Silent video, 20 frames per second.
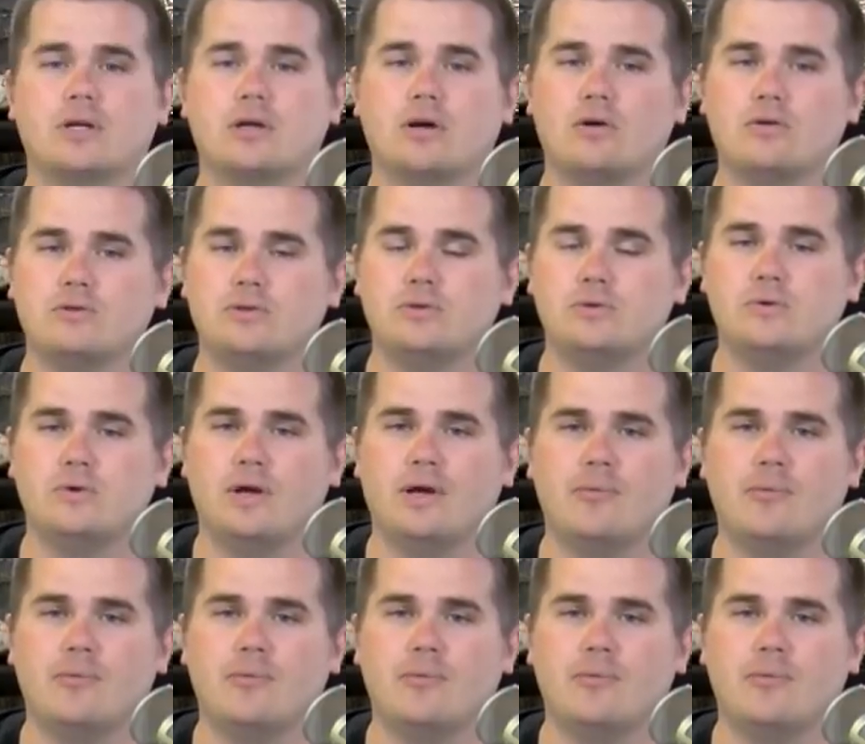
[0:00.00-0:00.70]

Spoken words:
can go to